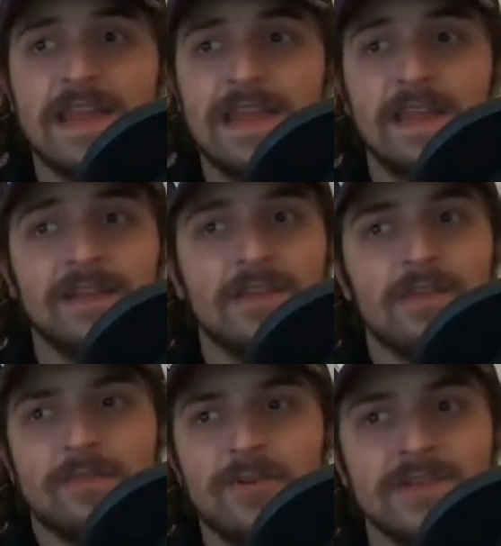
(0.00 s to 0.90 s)
think the
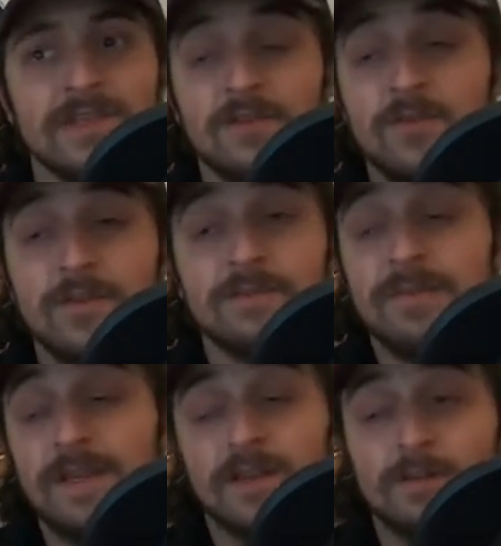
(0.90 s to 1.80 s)
person who was
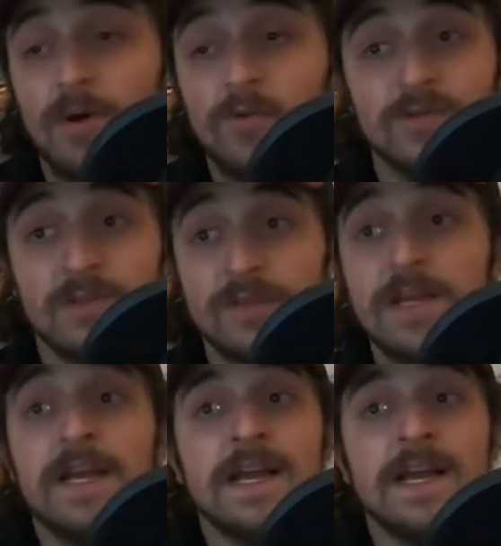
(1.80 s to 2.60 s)
being an opposer,